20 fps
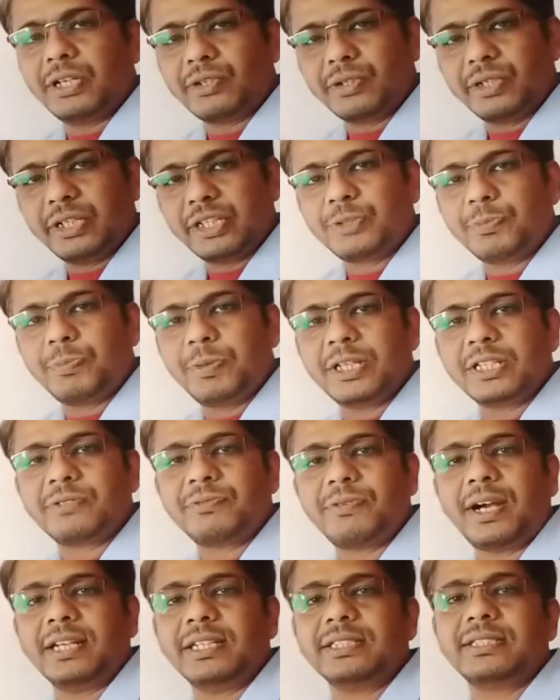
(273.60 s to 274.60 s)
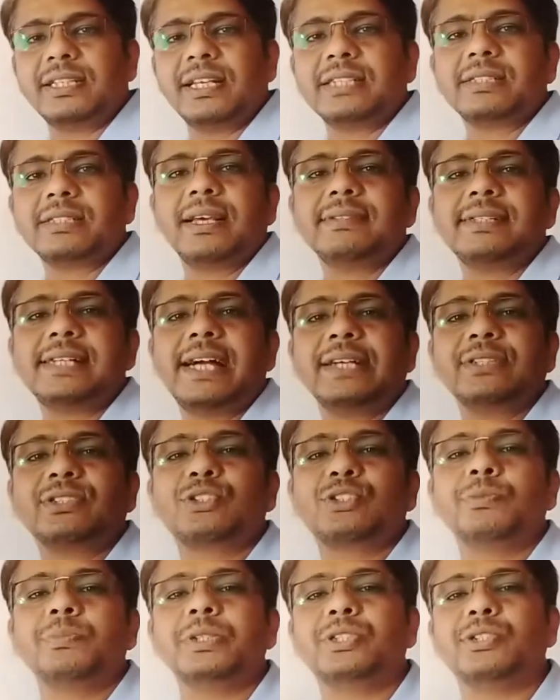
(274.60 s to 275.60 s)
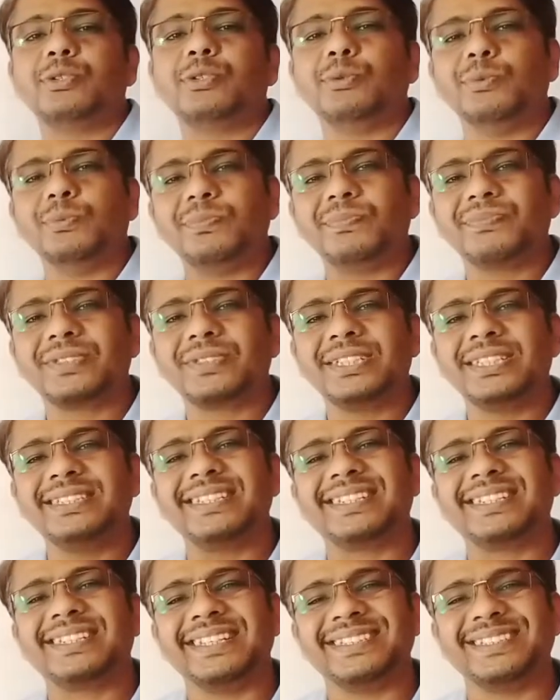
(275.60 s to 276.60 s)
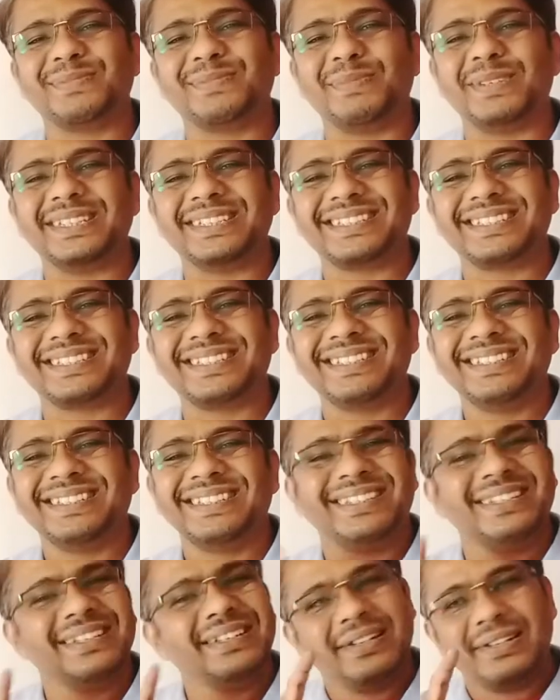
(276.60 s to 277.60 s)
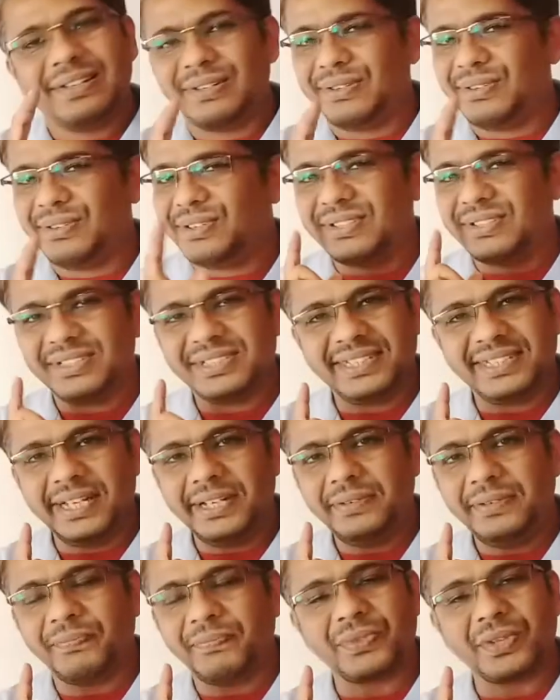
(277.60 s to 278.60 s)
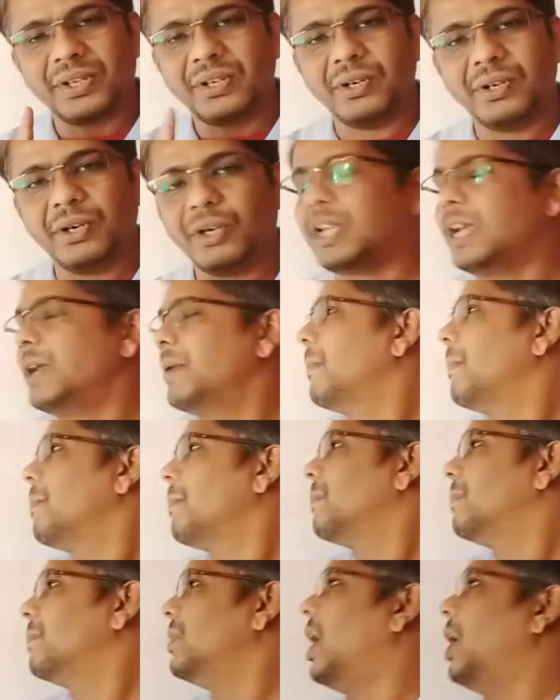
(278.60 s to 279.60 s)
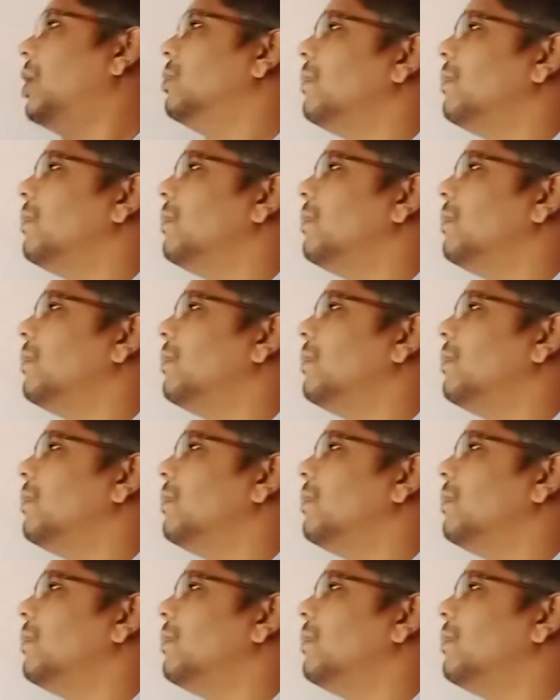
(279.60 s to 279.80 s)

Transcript: if in the units place 5 is there, there has to be 2 in the tens place. Do you understand? Okay.